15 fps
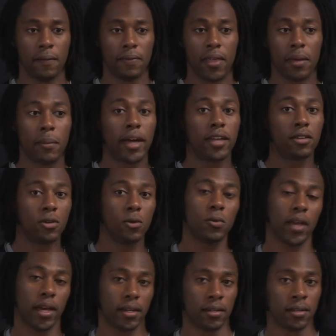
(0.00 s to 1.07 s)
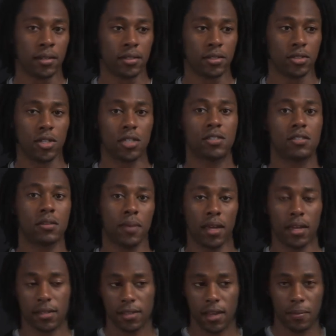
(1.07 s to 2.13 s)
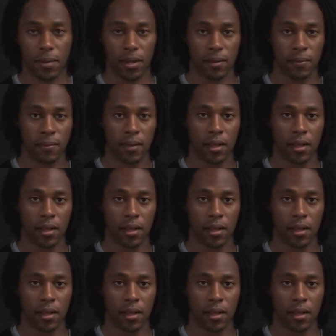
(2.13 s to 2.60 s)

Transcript: they might do that just to make us happy.